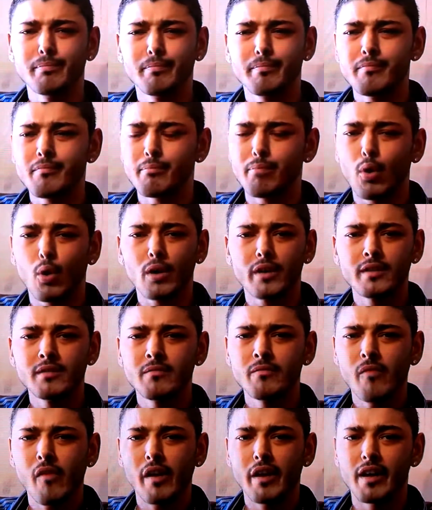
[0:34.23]
bored,
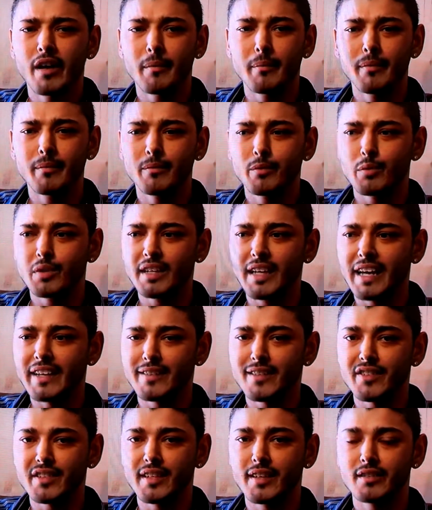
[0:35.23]
really had
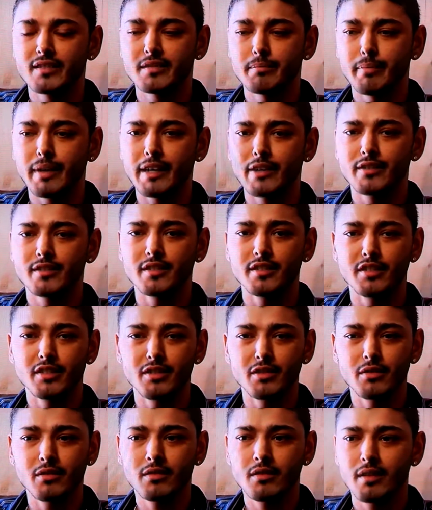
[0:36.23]
nothing else better to
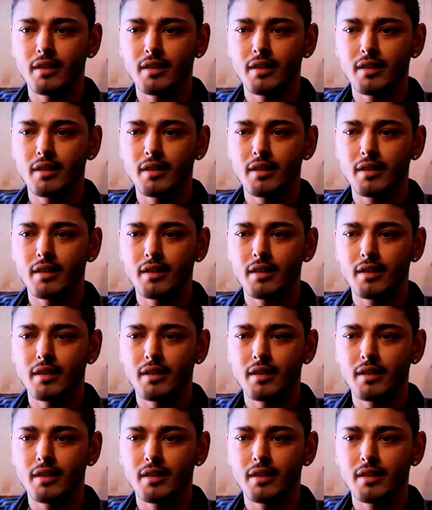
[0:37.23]
do,